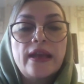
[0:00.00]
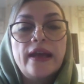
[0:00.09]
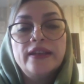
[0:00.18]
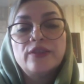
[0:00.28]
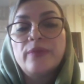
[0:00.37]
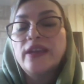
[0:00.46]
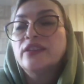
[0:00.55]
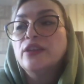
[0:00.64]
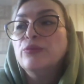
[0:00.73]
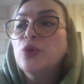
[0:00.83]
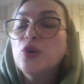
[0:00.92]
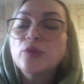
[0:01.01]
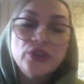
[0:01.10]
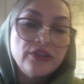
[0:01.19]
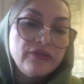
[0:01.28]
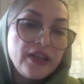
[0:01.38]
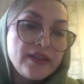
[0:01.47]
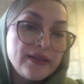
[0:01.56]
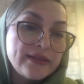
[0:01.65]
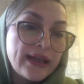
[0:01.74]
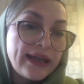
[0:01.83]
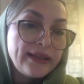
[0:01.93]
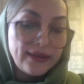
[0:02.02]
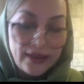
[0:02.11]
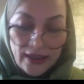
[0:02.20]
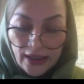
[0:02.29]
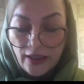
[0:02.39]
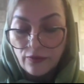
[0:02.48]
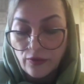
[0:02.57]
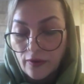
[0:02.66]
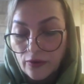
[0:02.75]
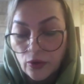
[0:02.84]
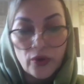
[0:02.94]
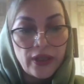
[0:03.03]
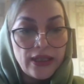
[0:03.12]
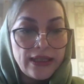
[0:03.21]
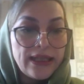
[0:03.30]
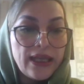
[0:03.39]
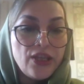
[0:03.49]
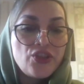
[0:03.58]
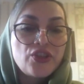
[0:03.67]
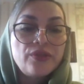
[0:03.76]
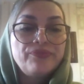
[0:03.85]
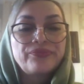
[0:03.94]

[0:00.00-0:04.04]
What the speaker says: and make them more motivated and involved or engaged.